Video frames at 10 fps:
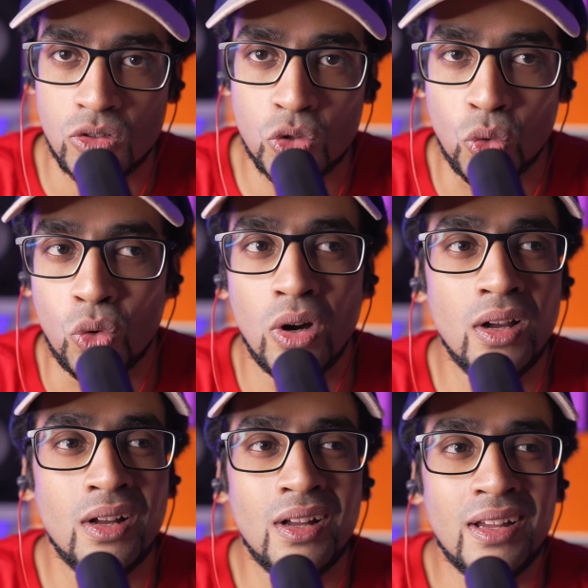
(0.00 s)
So
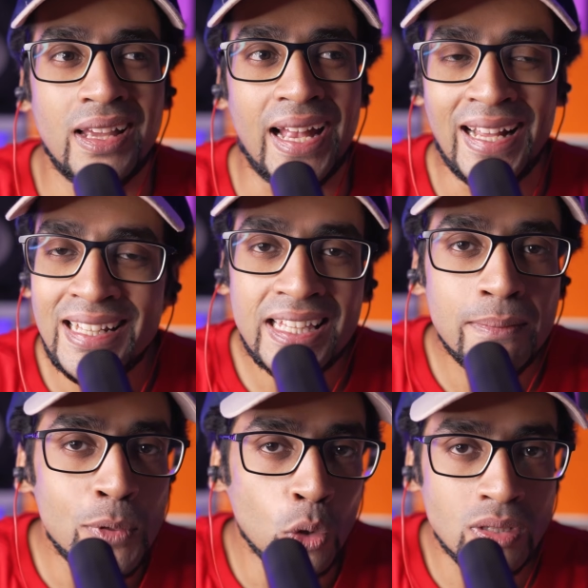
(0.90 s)
anything
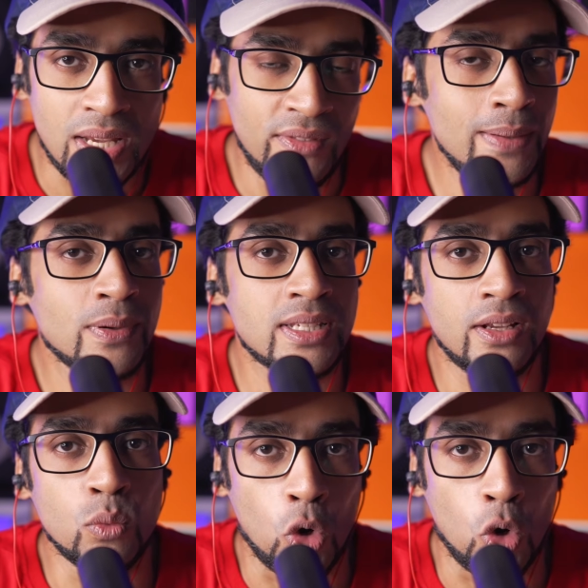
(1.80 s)
below 70%